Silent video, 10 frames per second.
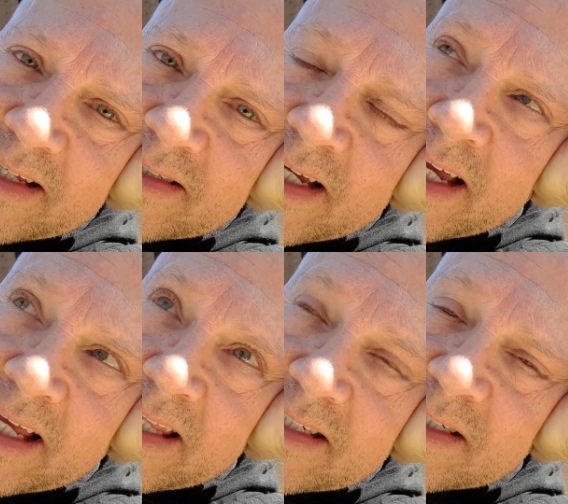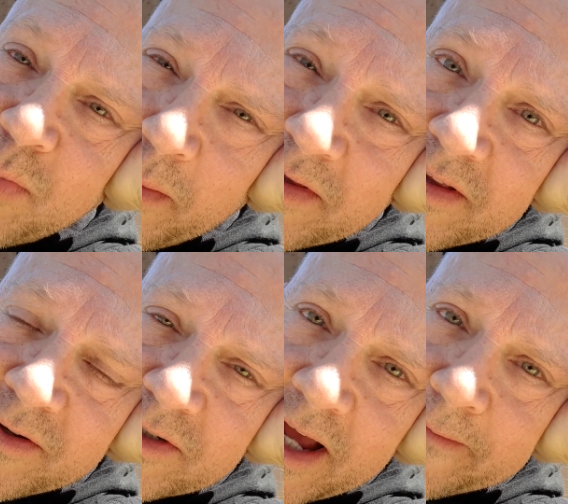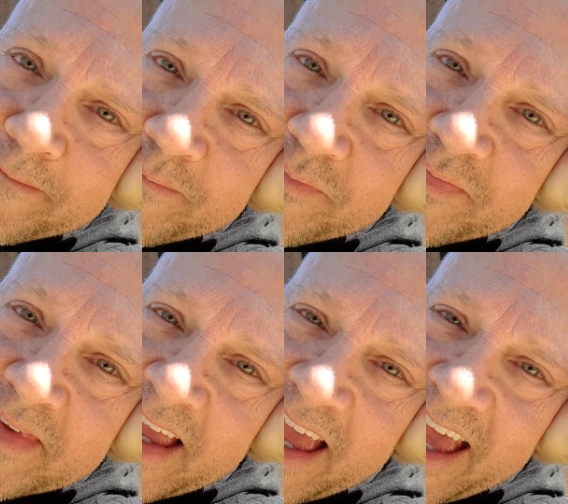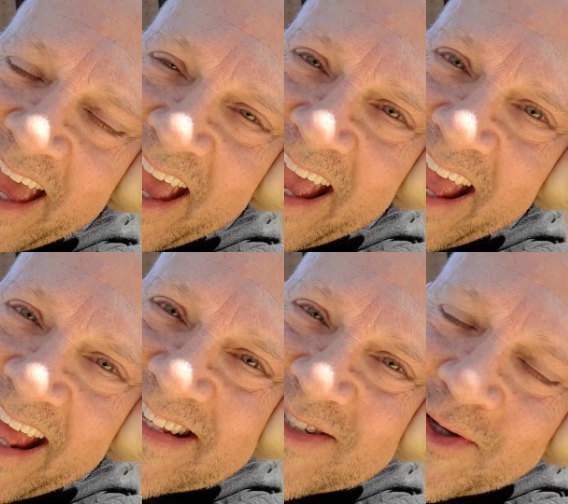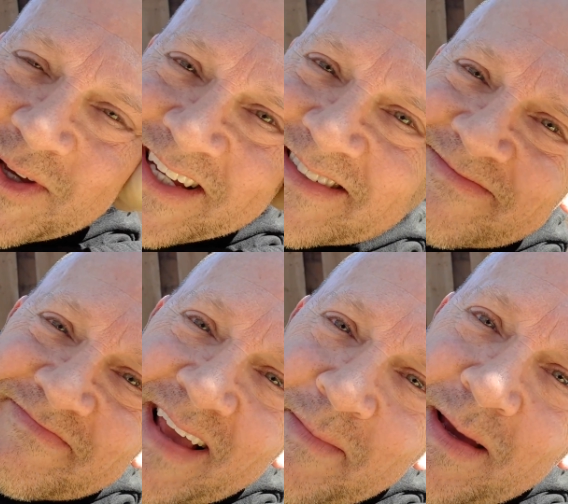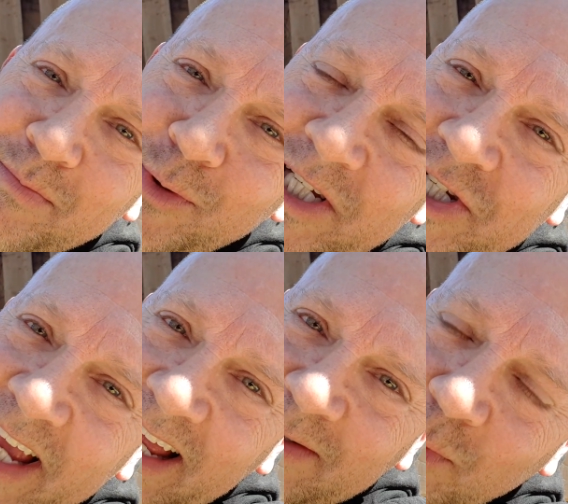this, this is probably the third time. And so you can maybe appreciate